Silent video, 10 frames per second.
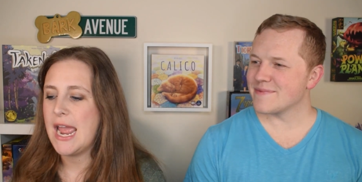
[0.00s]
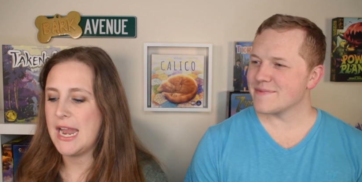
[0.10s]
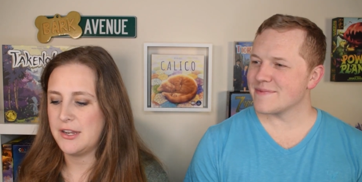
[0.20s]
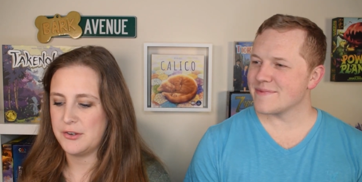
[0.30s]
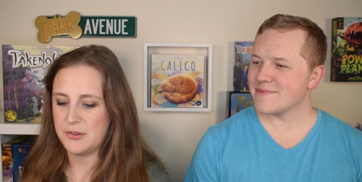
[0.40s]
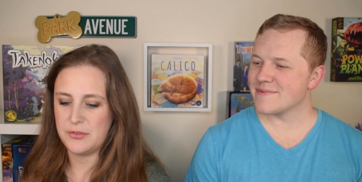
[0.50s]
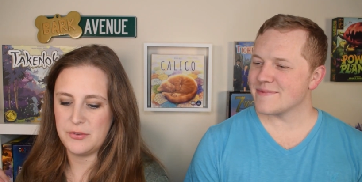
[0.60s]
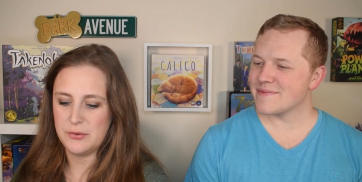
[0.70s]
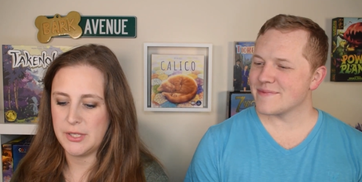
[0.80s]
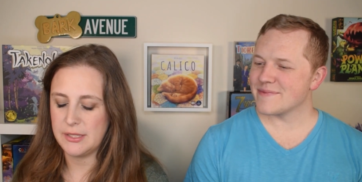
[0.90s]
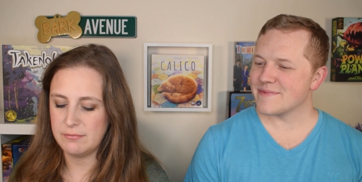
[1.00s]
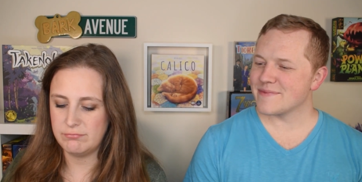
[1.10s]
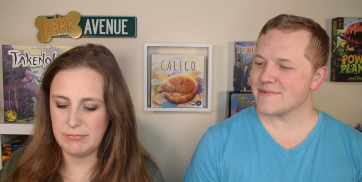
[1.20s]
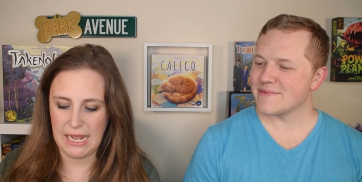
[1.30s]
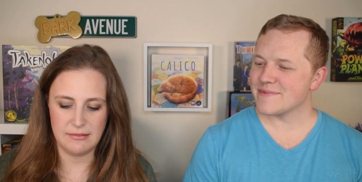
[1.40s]
Speaker 1: and you're just doing
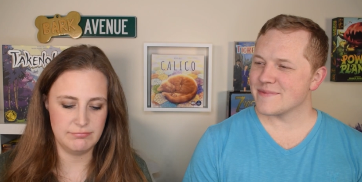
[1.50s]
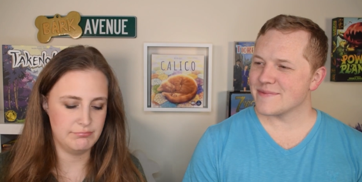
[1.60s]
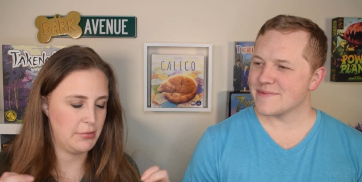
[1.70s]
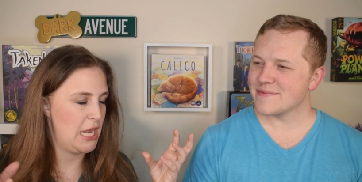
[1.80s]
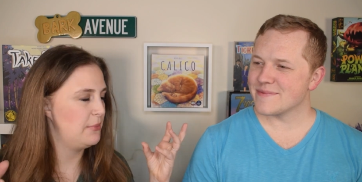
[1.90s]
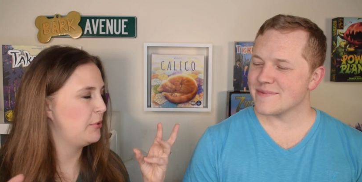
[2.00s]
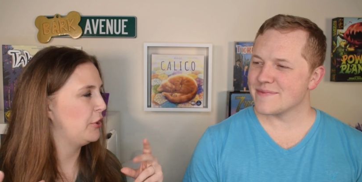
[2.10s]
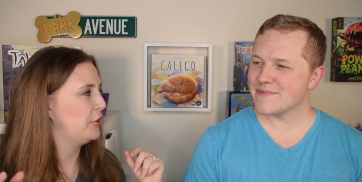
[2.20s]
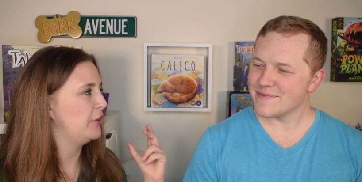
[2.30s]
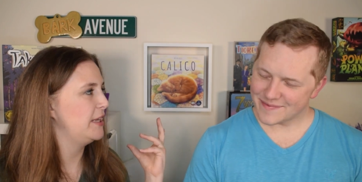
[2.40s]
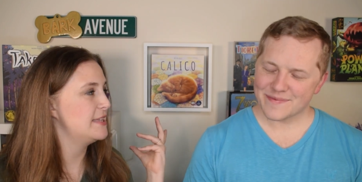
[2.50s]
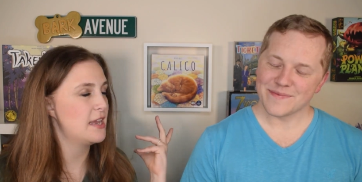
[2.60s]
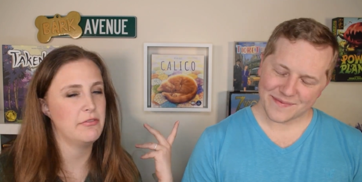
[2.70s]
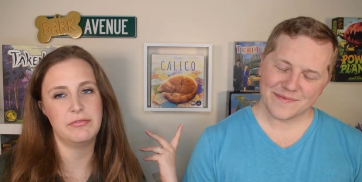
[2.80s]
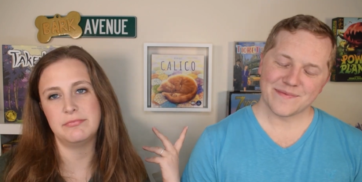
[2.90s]
like rain burnery
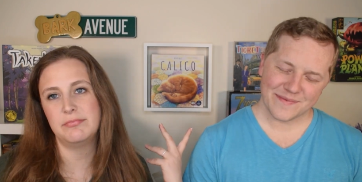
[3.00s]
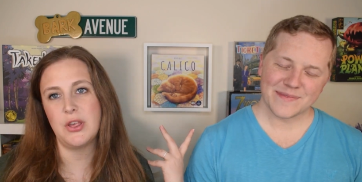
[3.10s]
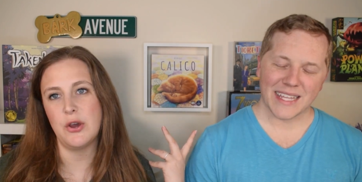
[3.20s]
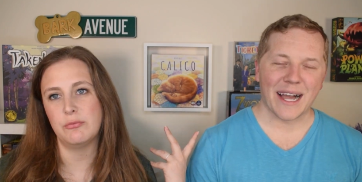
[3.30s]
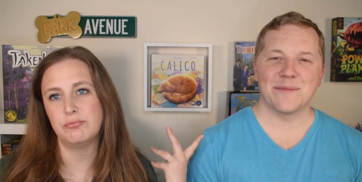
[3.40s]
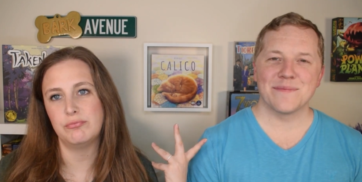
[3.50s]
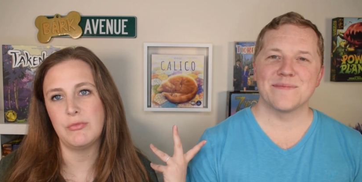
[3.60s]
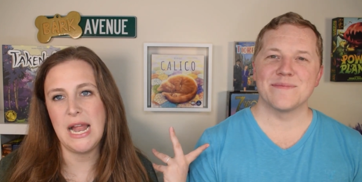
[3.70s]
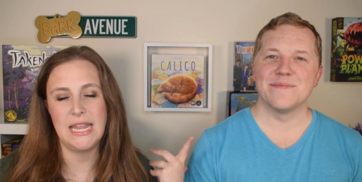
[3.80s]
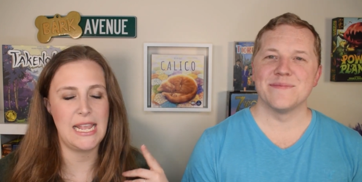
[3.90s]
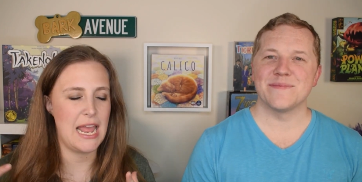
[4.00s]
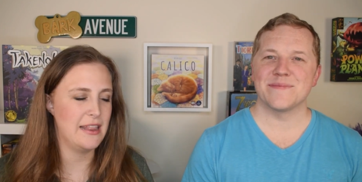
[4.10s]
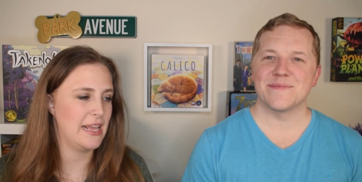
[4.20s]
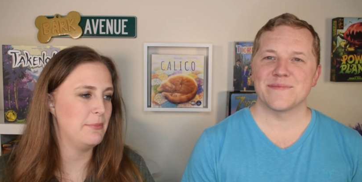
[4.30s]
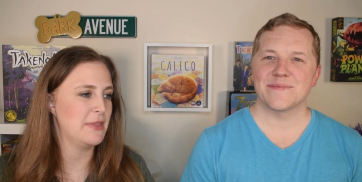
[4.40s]
stuff. So yeah. I mm -hmm. like mm-hmm. kind
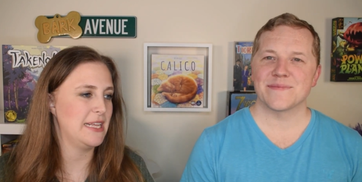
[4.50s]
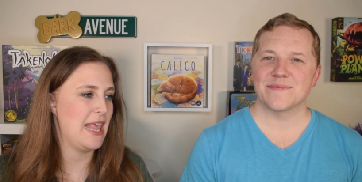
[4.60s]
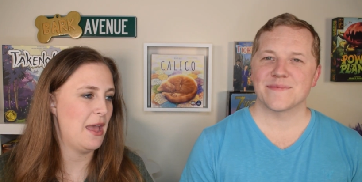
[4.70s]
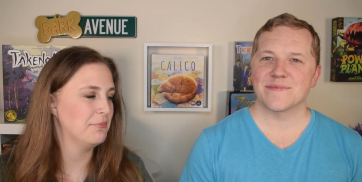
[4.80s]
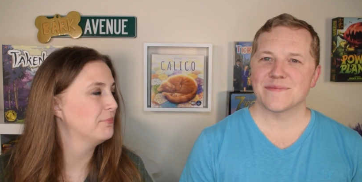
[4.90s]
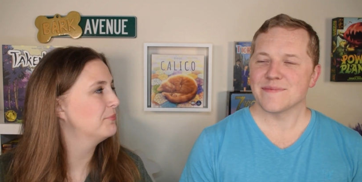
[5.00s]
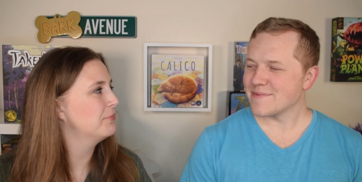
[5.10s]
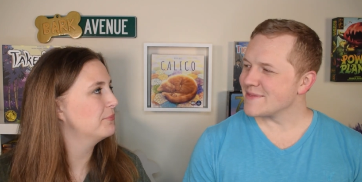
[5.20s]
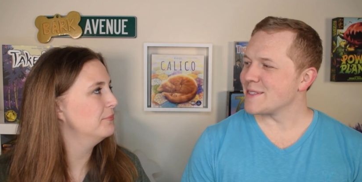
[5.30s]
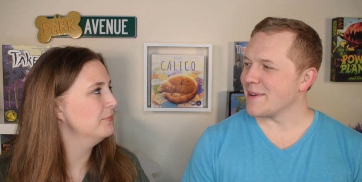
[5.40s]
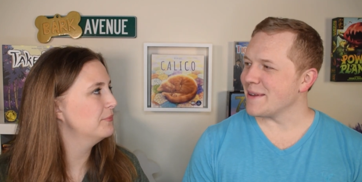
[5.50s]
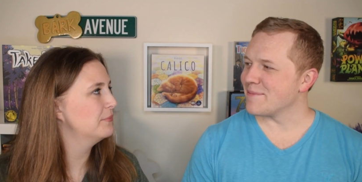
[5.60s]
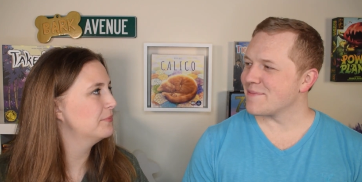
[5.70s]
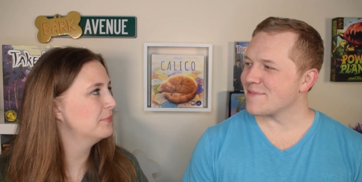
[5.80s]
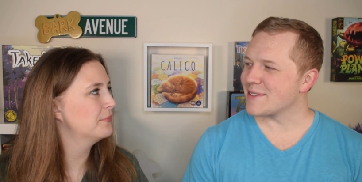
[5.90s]
of games like that.
Speaker 2: Sweet,
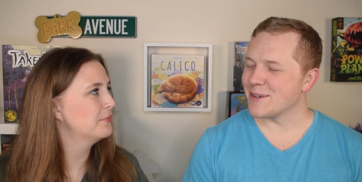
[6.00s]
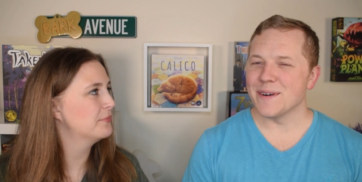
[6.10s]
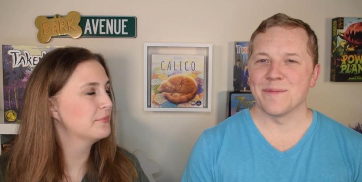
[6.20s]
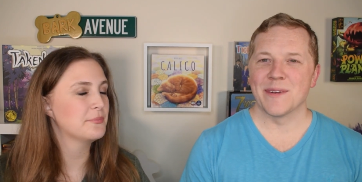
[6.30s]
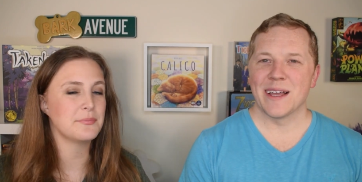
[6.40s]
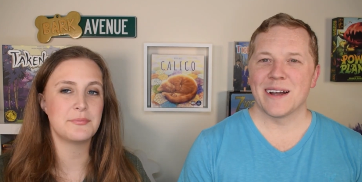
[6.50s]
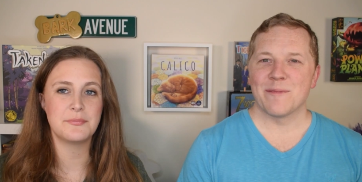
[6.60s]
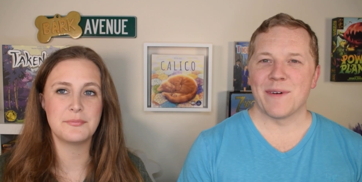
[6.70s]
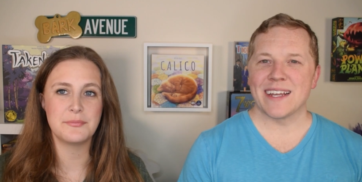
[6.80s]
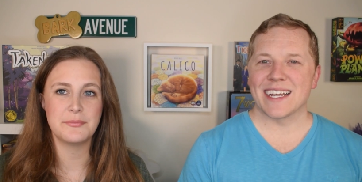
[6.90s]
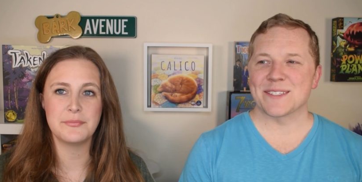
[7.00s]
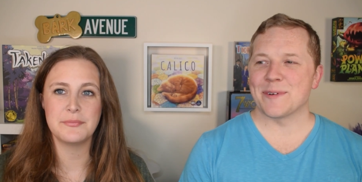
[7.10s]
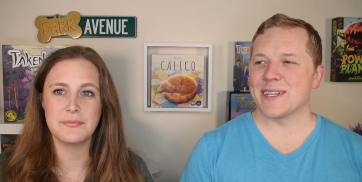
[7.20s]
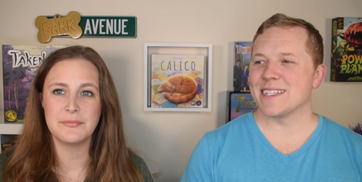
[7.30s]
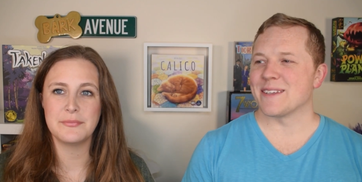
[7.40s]
cool. My next
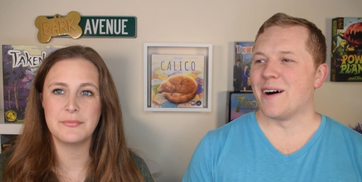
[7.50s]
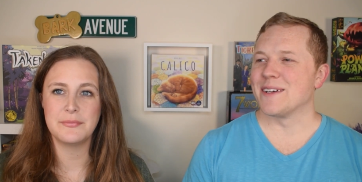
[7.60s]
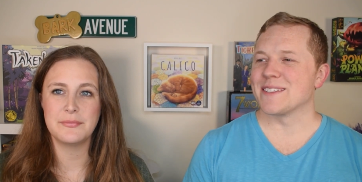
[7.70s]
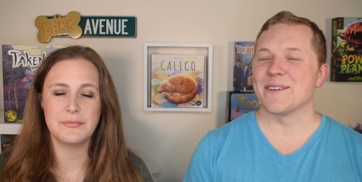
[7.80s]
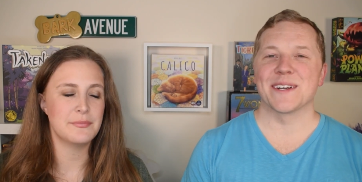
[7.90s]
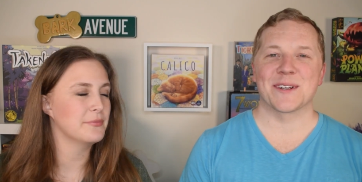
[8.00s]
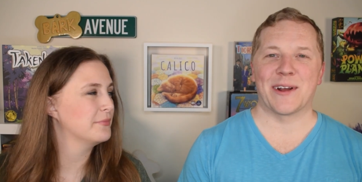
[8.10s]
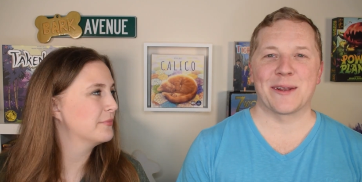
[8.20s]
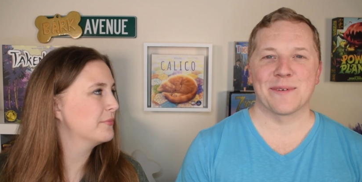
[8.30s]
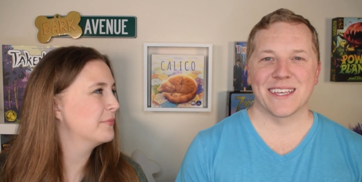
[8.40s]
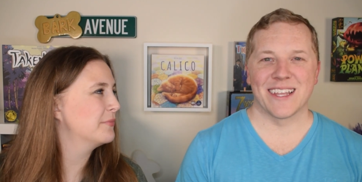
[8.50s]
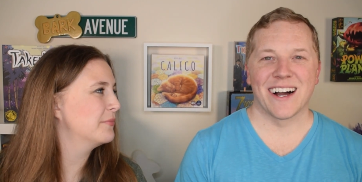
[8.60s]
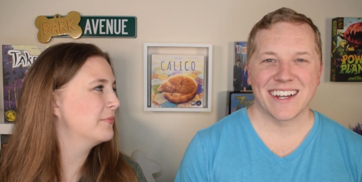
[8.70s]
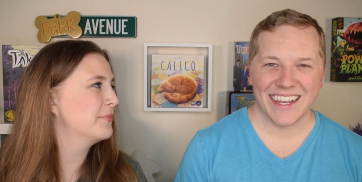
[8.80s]
one is also incredibly long,